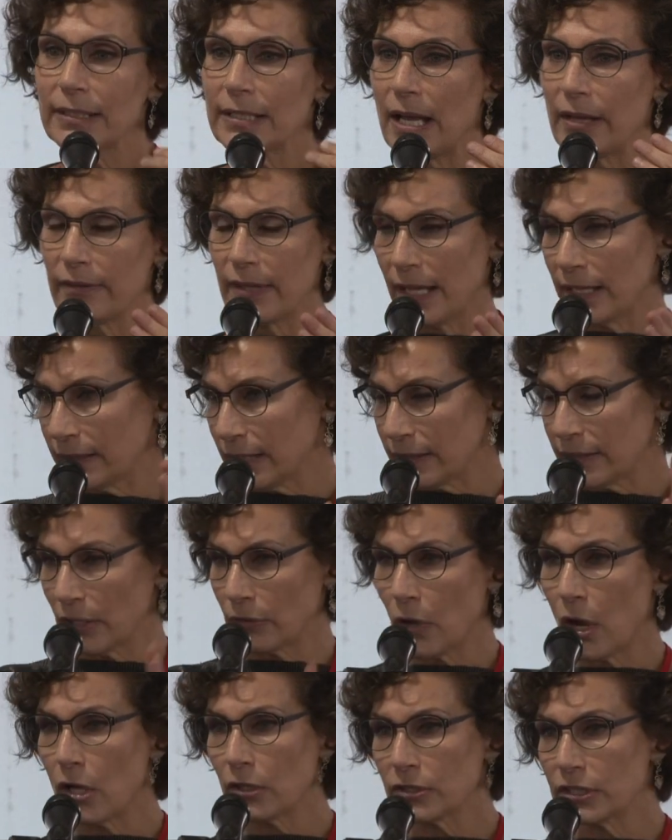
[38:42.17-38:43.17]
Now, that
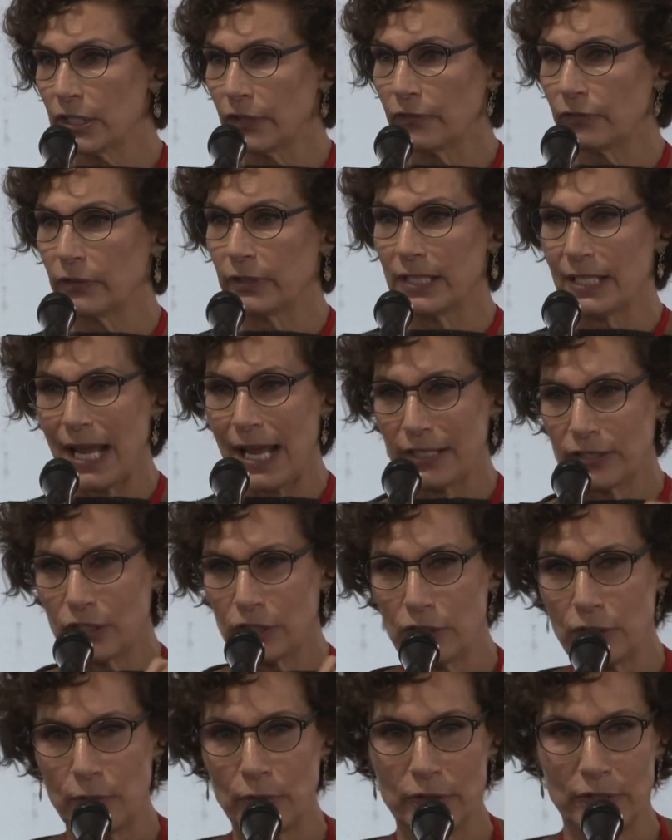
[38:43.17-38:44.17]
they're all different. It has
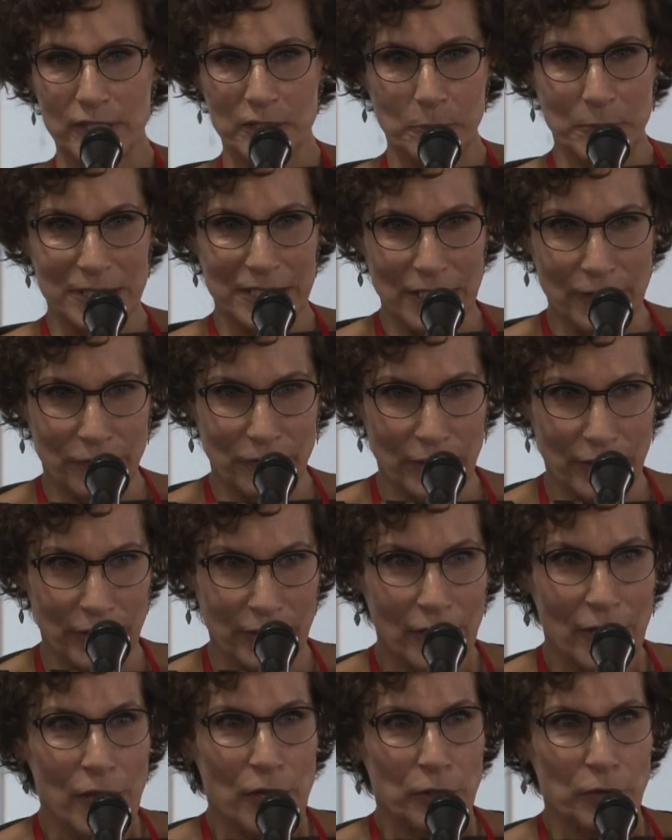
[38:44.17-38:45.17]
to do with the specific
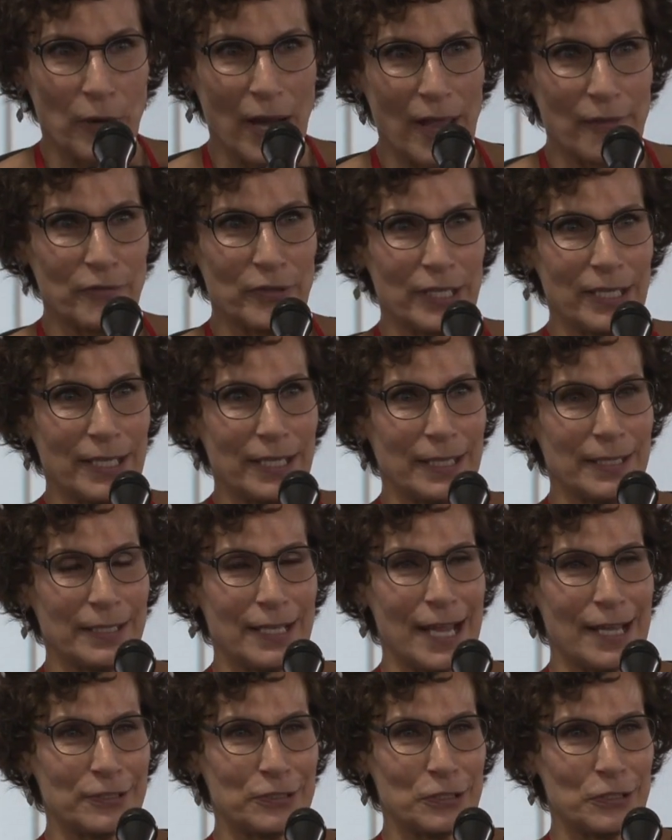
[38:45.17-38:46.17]
gravity. It
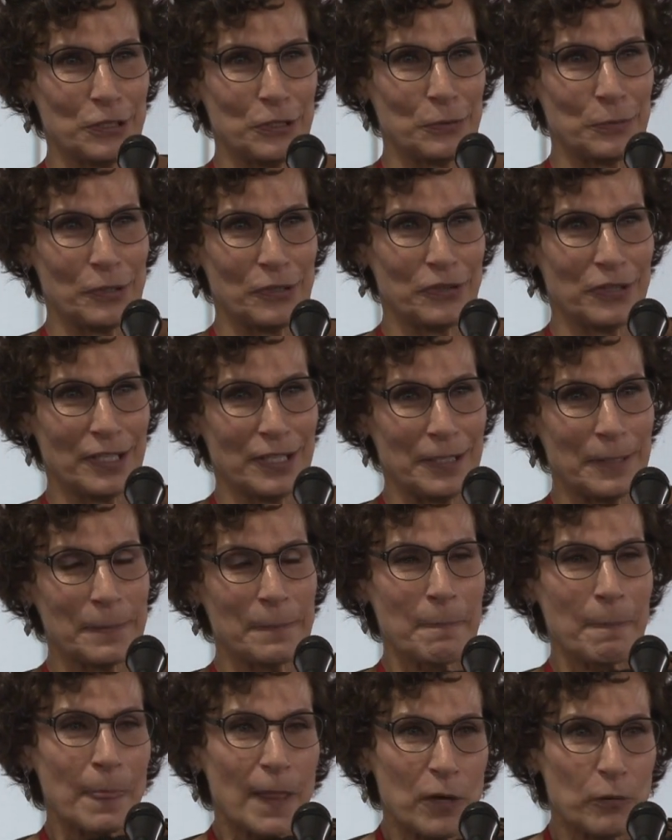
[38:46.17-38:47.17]
has to do with the
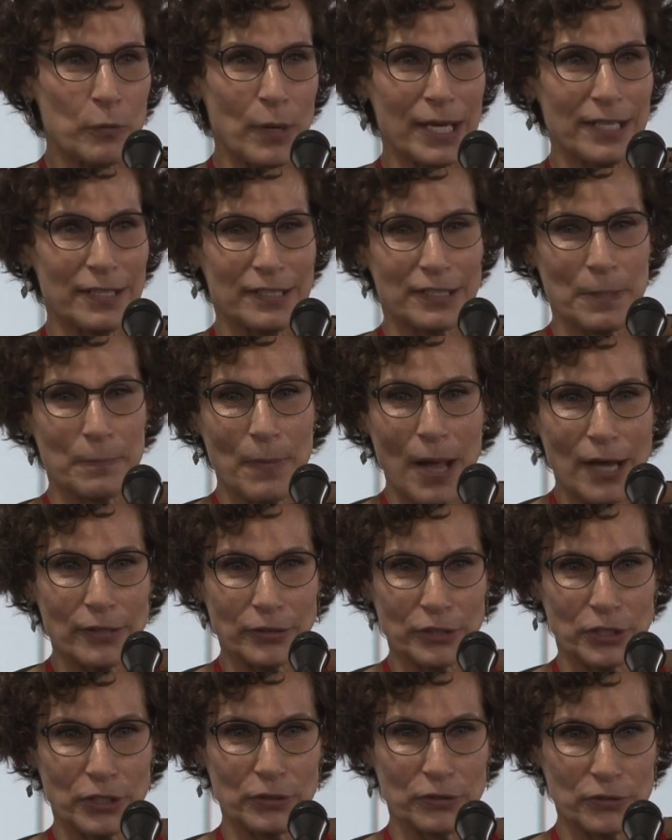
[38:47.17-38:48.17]
way that the
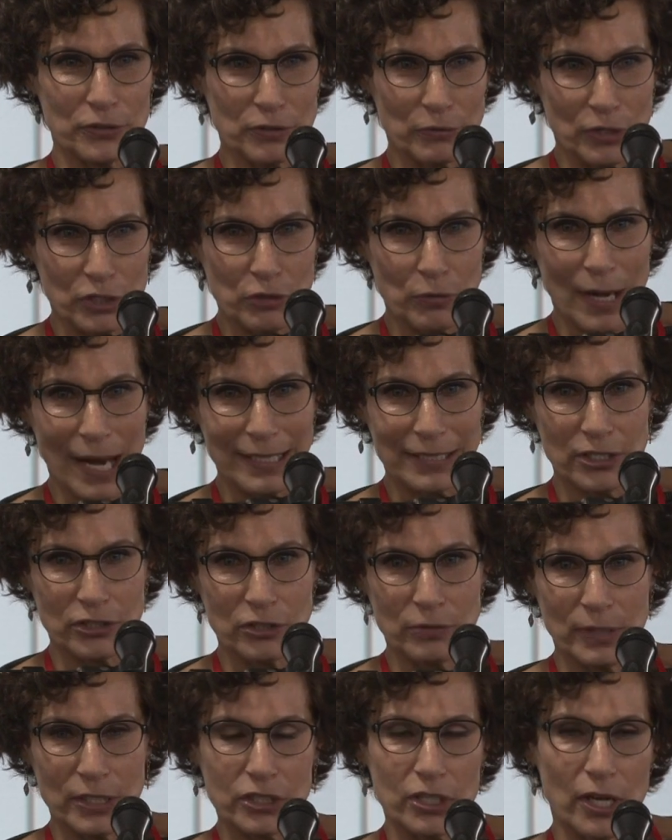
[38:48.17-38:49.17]
molecules are attracted
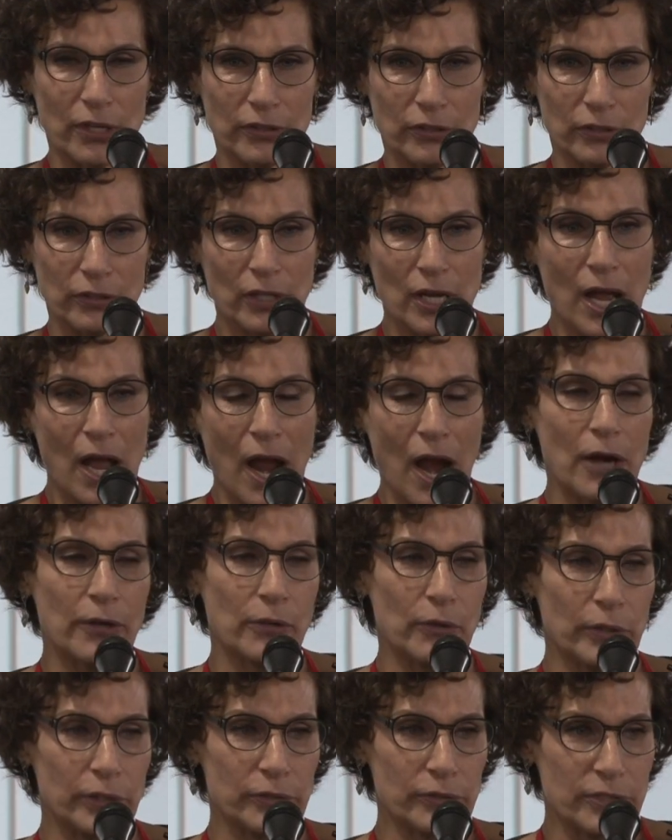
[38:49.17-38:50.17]
to each other.
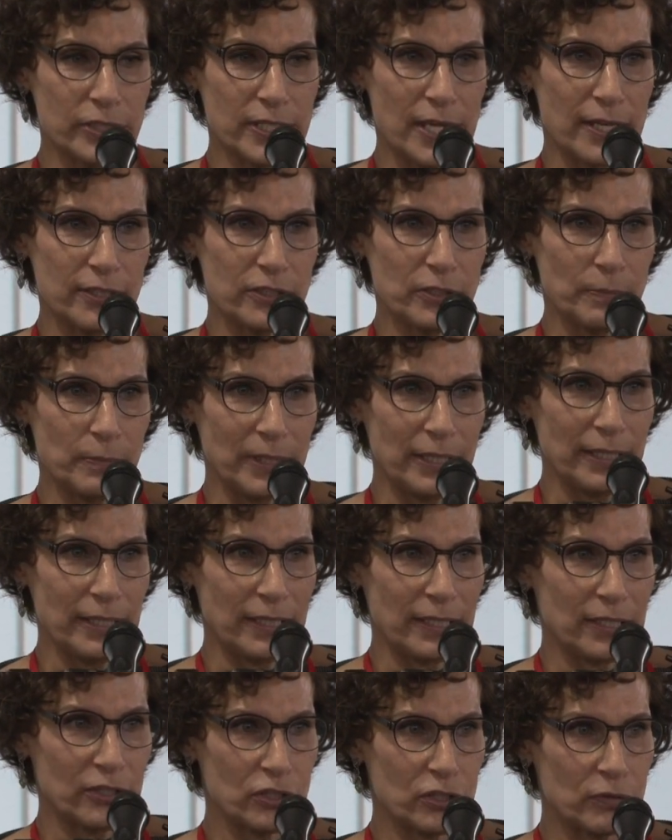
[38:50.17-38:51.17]
Our oils tend to
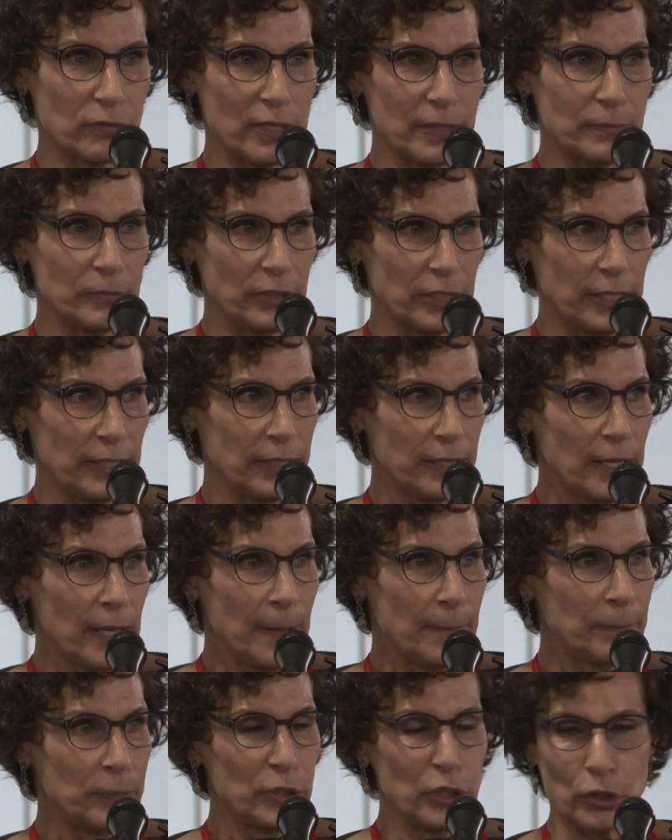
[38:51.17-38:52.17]
be extremely
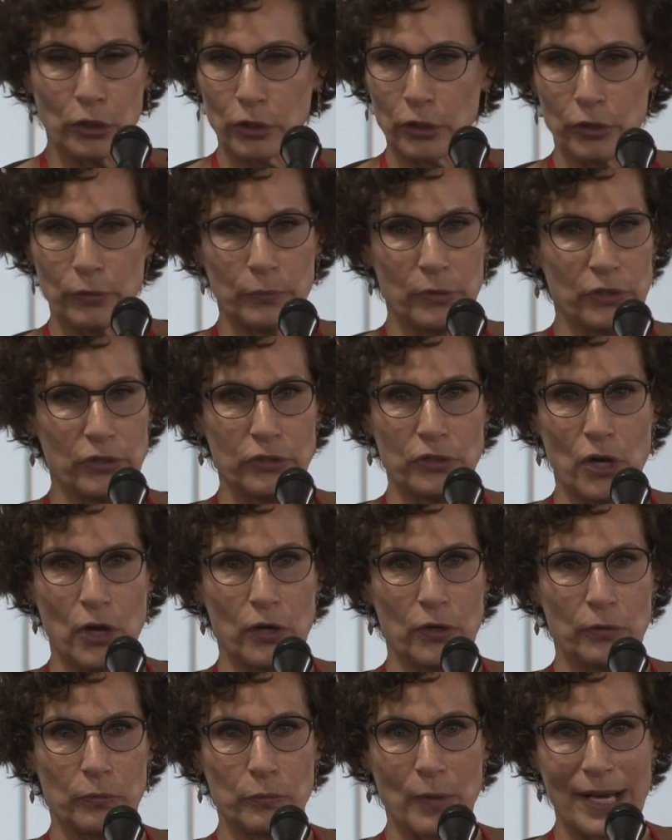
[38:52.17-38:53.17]
pure with
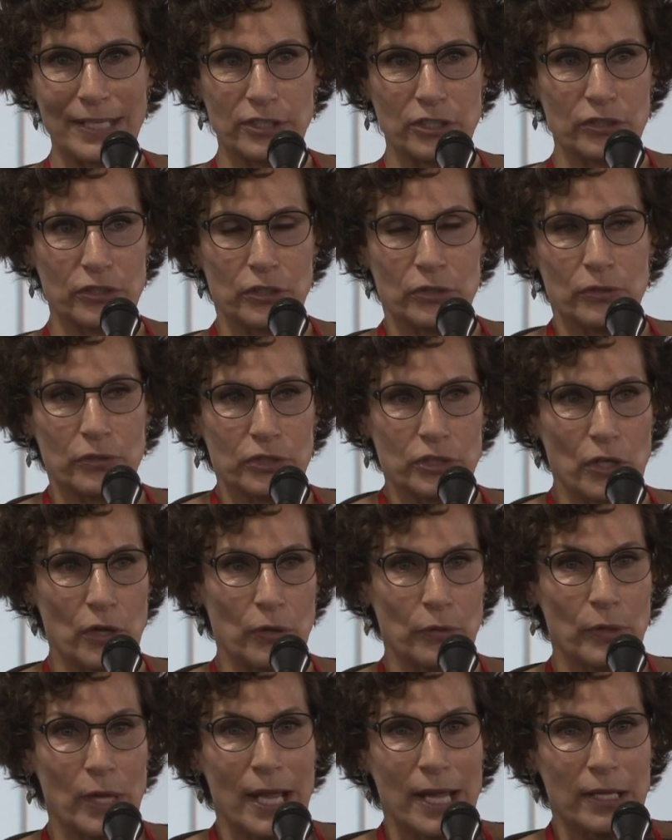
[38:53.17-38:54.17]
no residue,
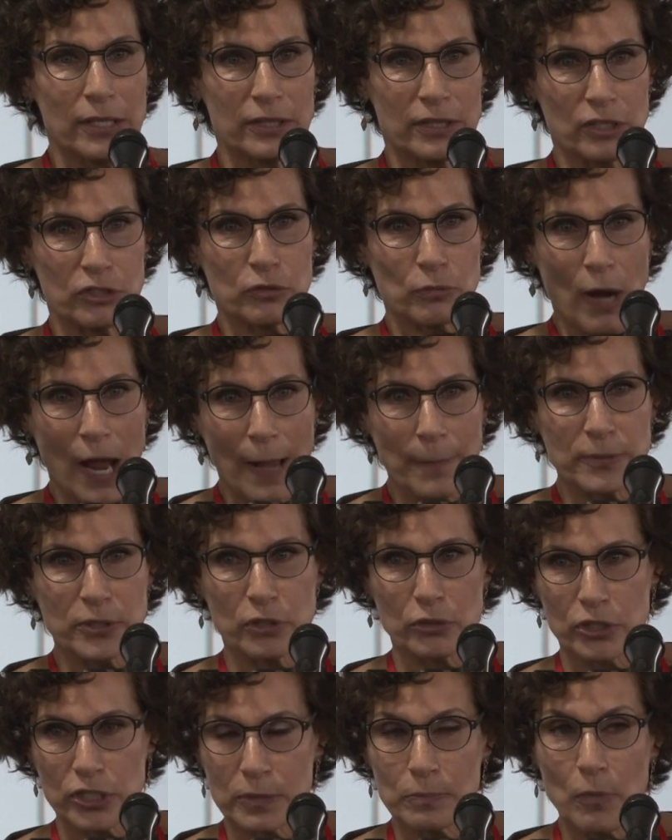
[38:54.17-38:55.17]
so the drops
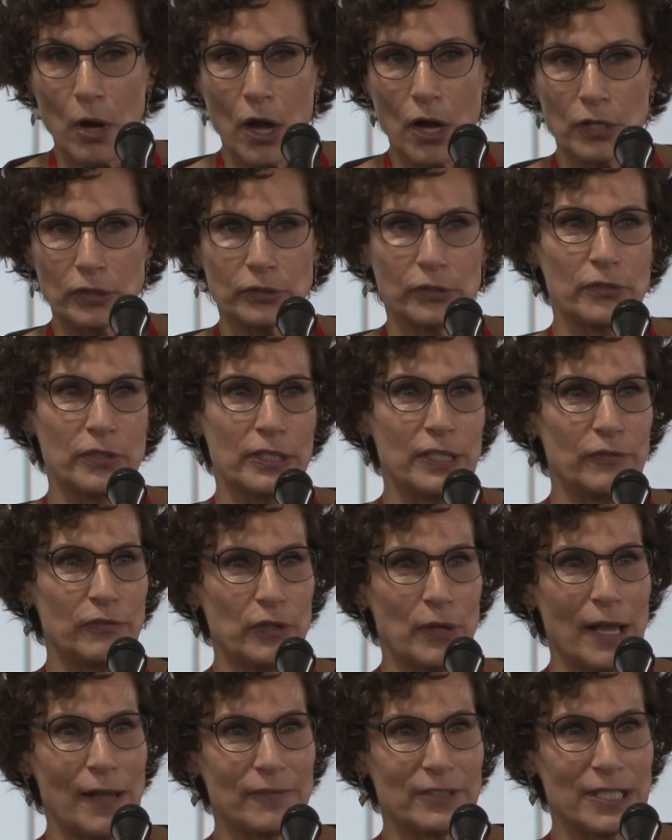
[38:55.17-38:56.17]
are smaller than if
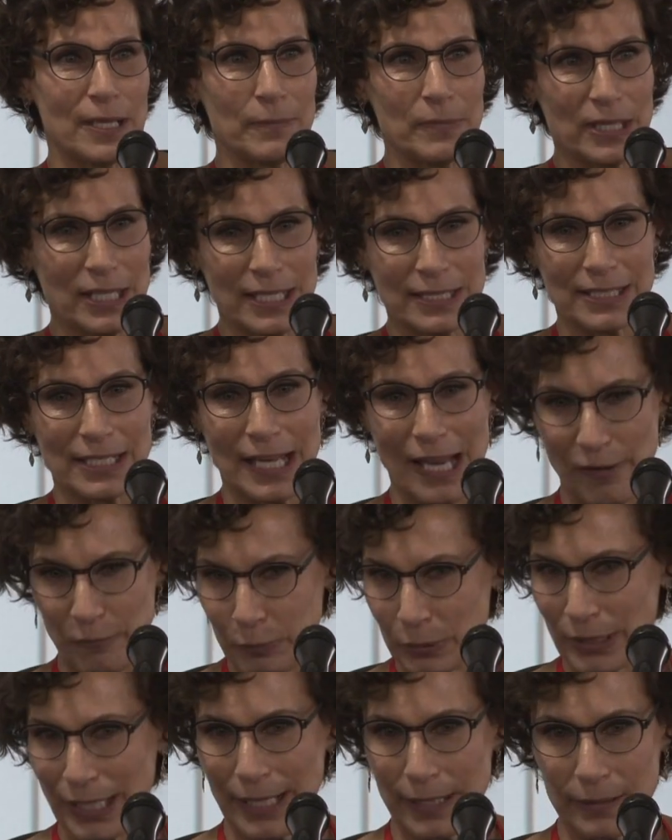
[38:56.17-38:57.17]
you have some of these that have
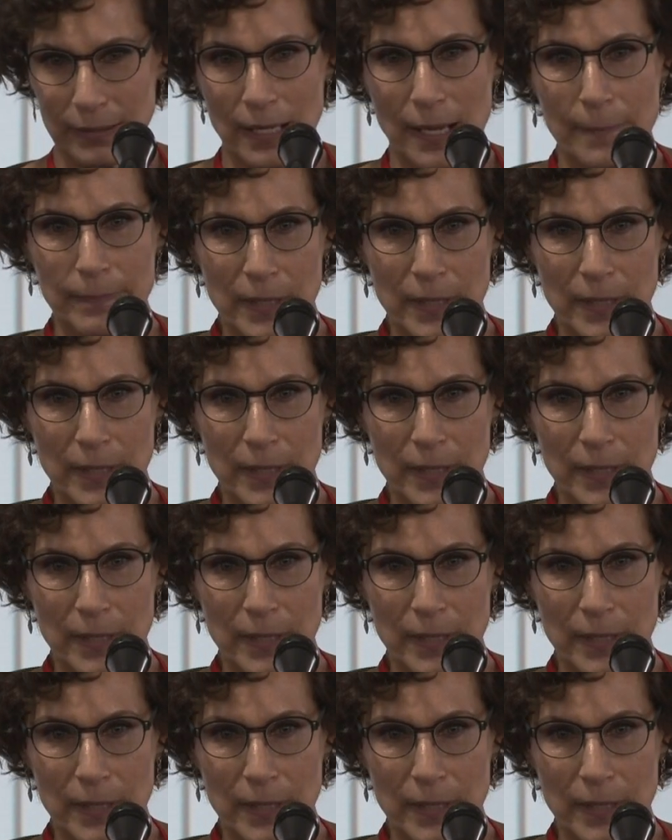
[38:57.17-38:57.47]
plant